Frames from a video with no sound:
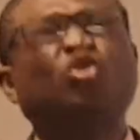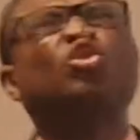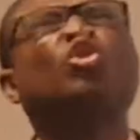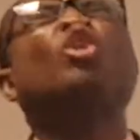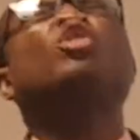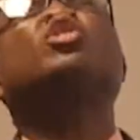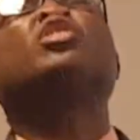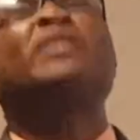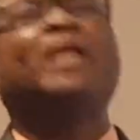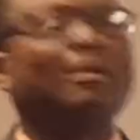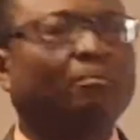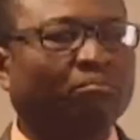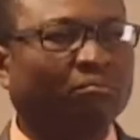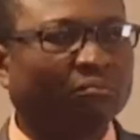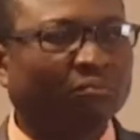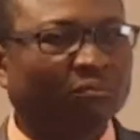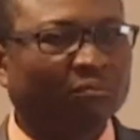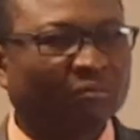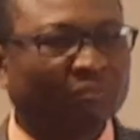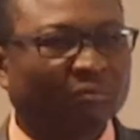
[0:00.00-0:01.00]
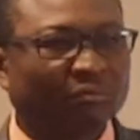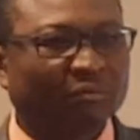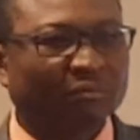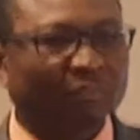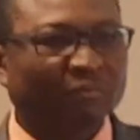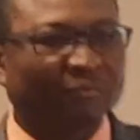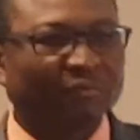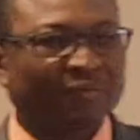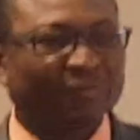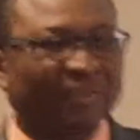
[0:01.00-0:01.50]
touch them.
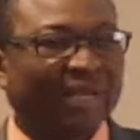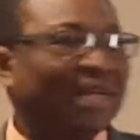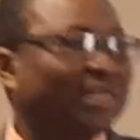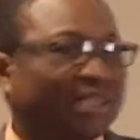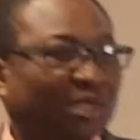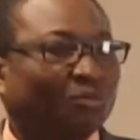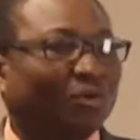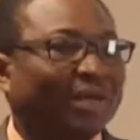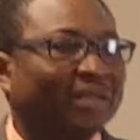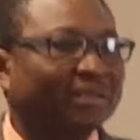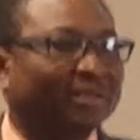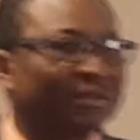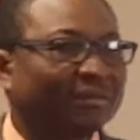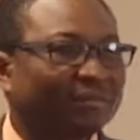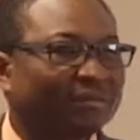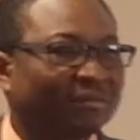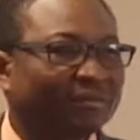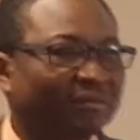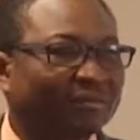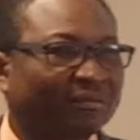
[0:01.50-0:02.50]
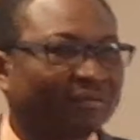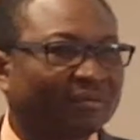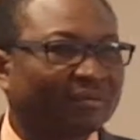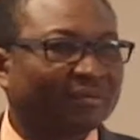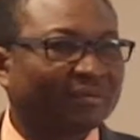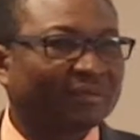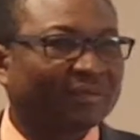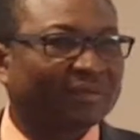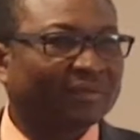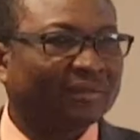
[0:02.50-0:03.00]
And she went.
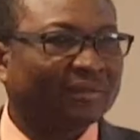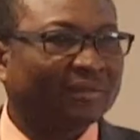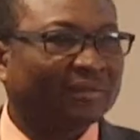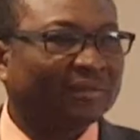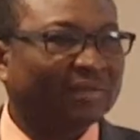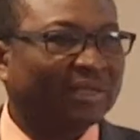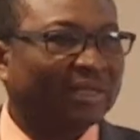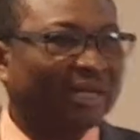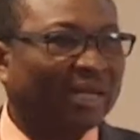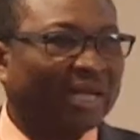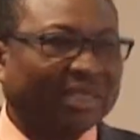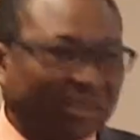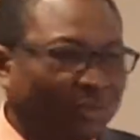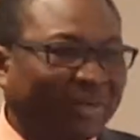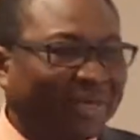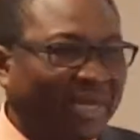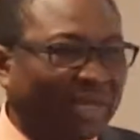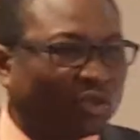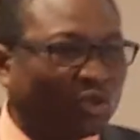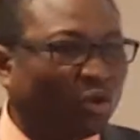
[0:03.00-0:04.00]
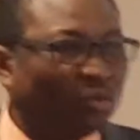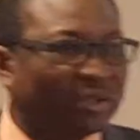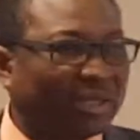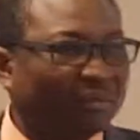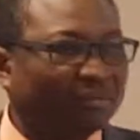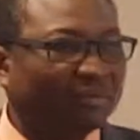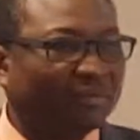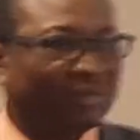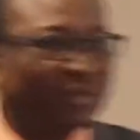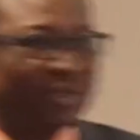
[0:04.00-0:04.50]
And she went and told
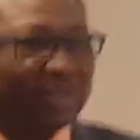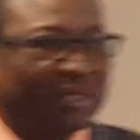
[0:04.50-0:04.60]
them,